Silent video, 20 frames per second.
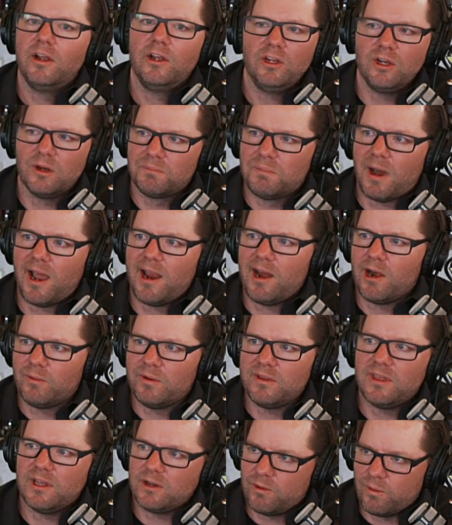Your buyer
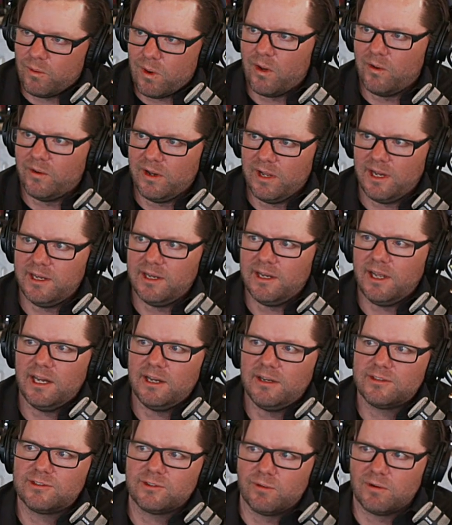would then go out and I
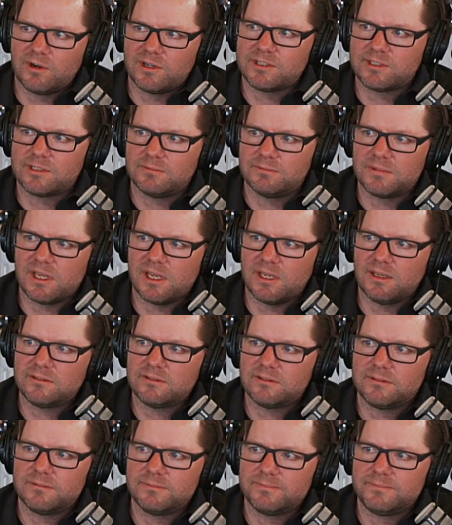don't mind going to the
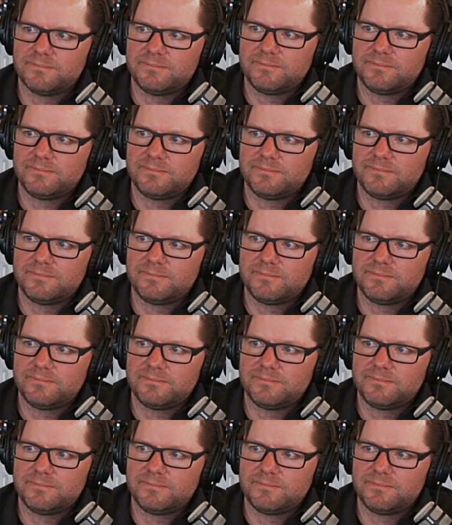grocery store,